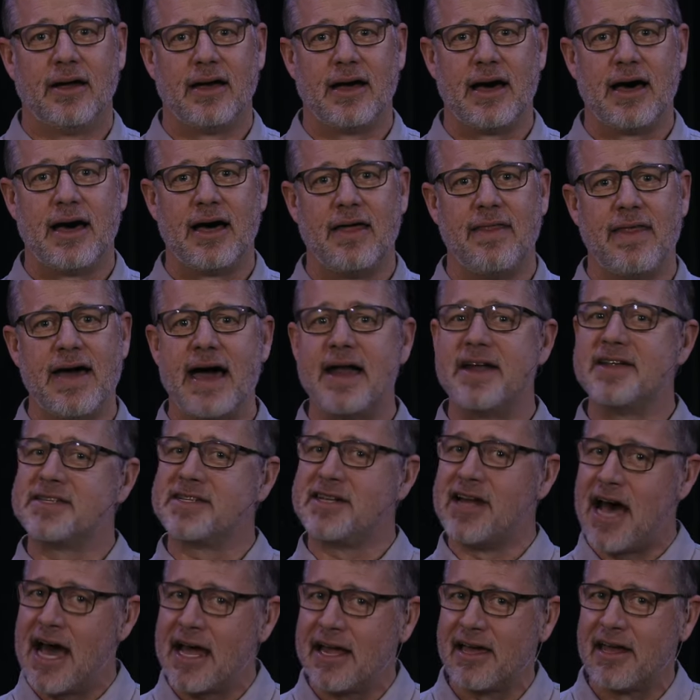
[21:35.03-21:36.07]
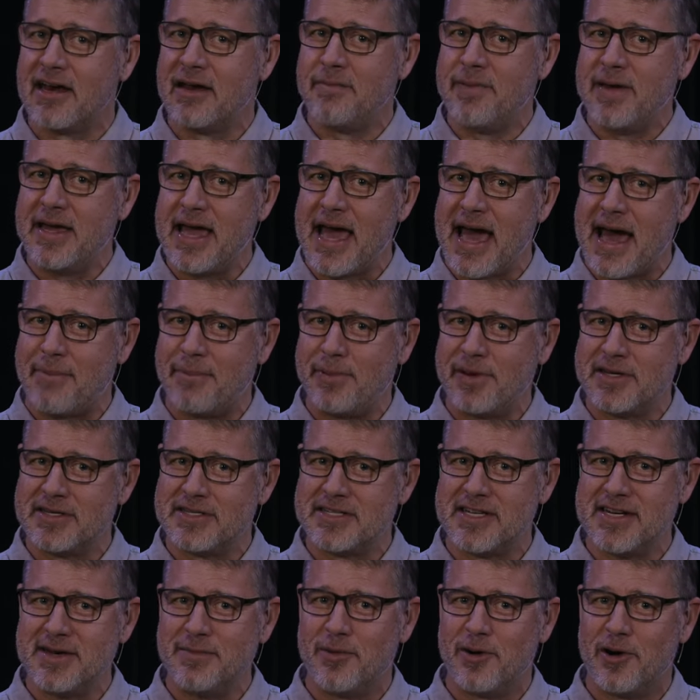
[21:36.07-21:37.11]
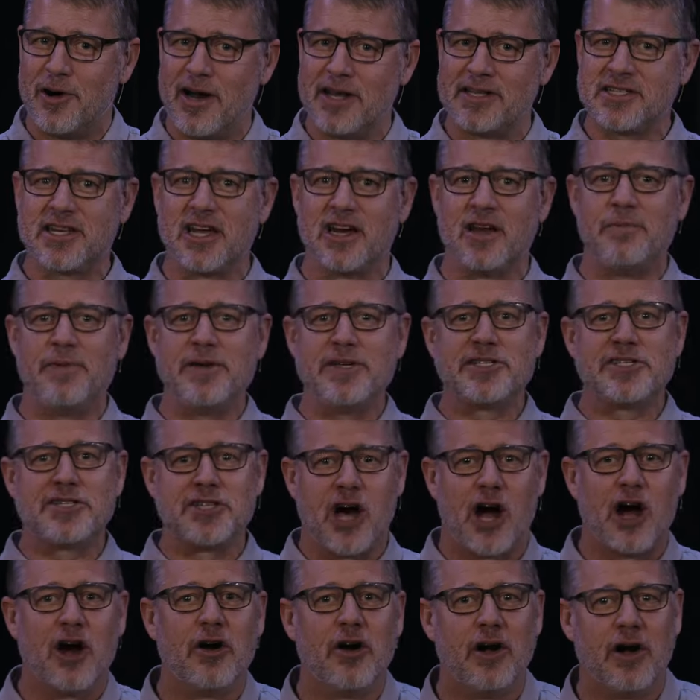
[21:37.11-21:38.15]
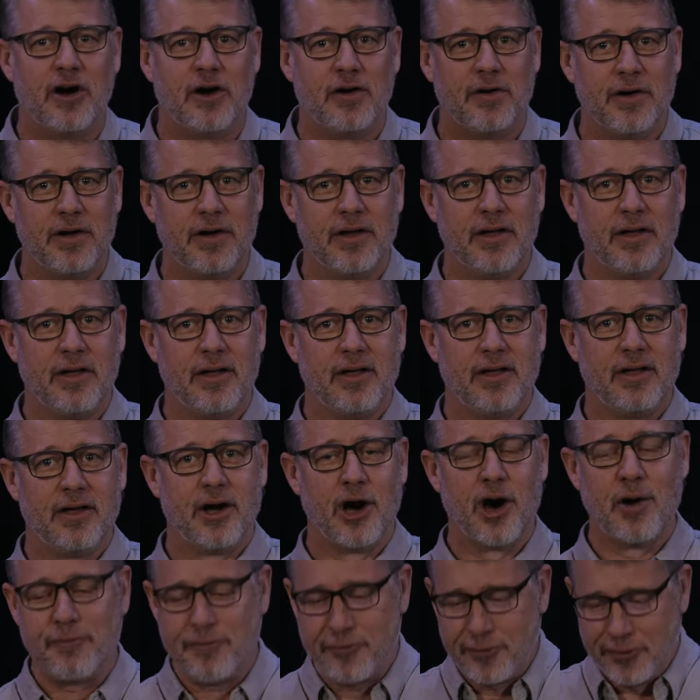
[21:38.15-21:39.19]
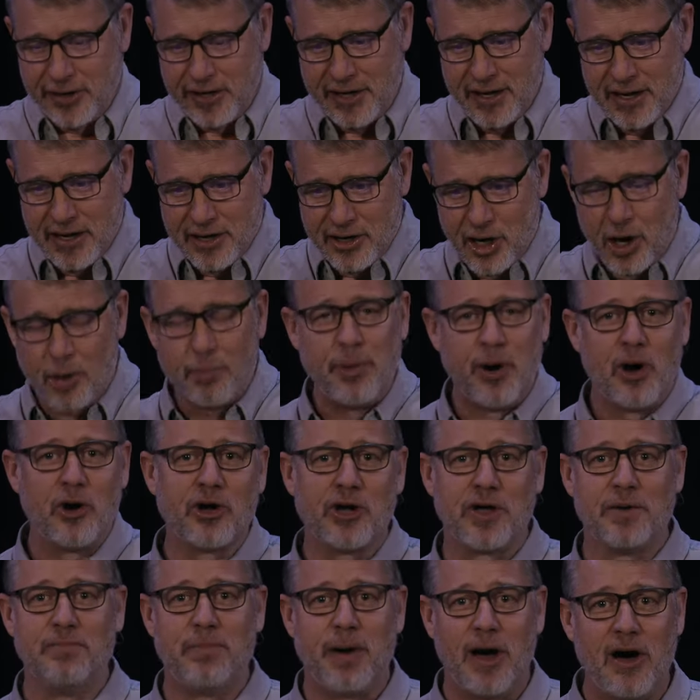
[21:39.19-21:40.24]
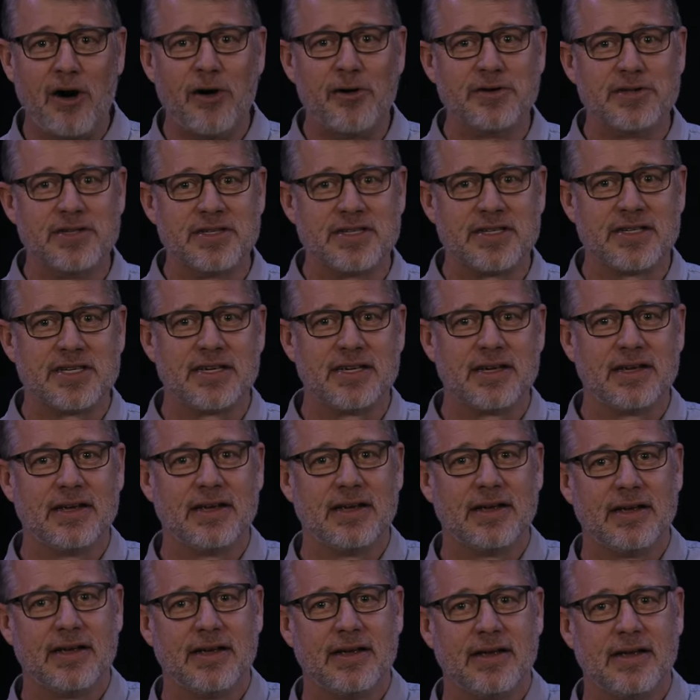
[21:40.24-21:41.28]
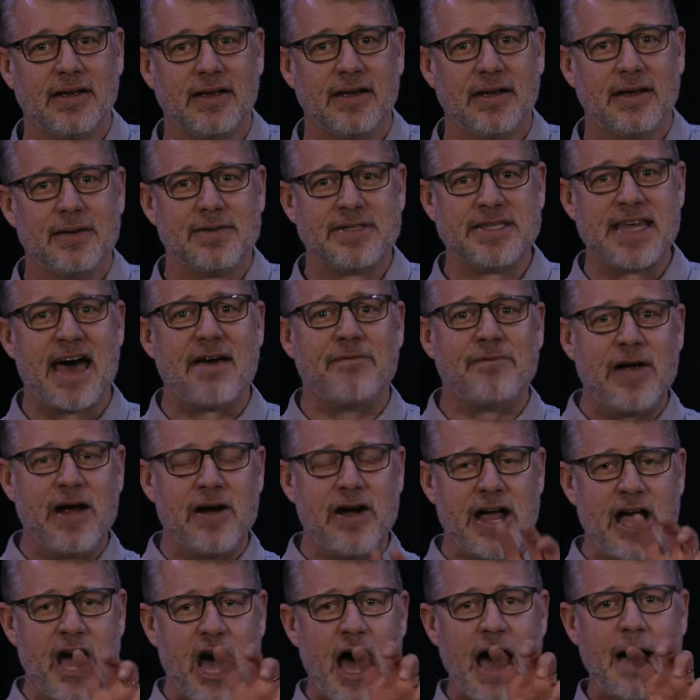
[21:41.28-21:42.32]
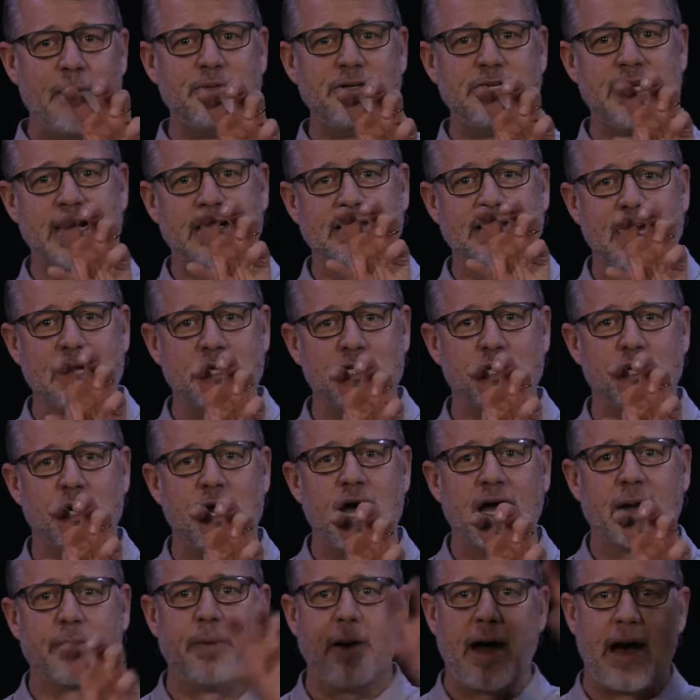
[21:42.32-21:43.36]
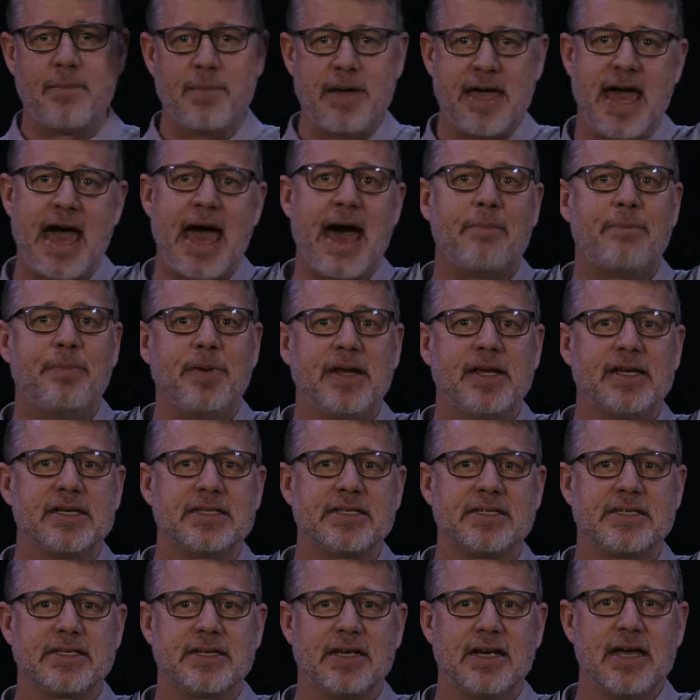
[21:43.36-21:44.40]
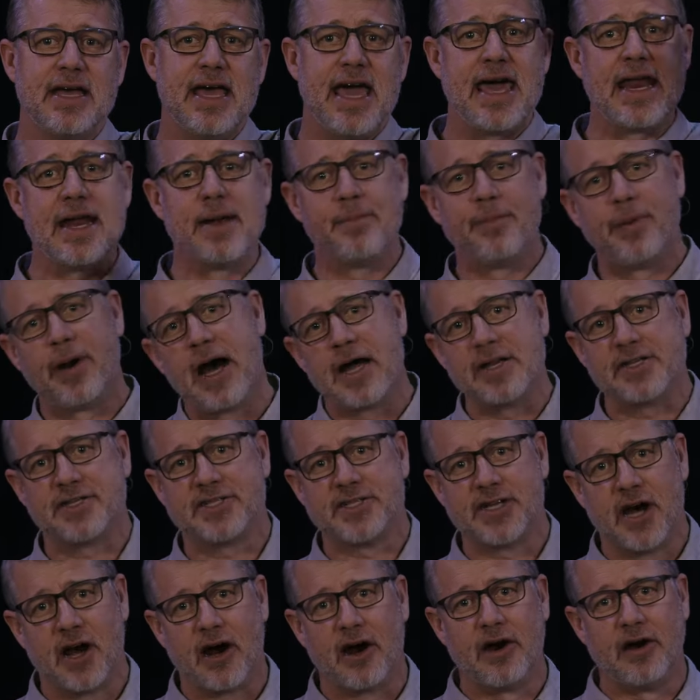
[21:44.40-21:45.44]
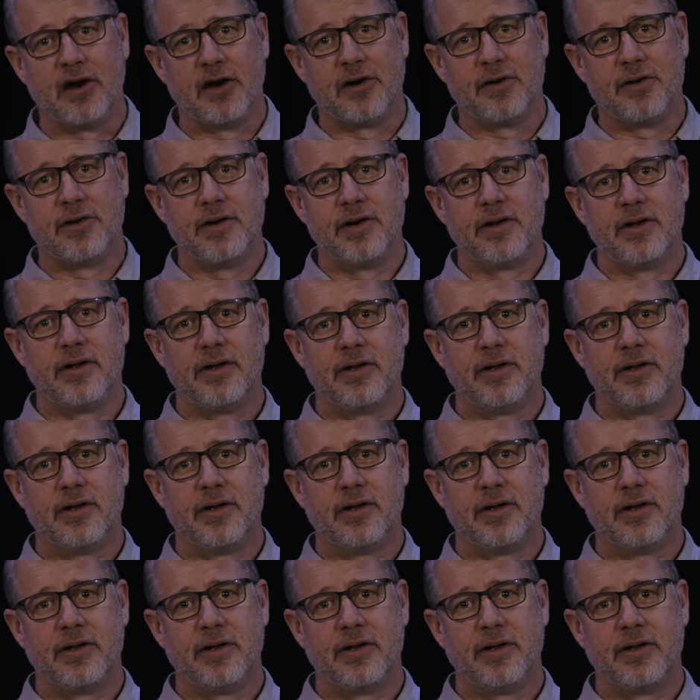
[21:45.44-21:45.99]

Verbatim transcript: Uh, that is not going to be happiness anymore. It's going to be sorrow. Hopefully, no broken bones. It's that very object, that truck, brought me happiness and it brought sorrow.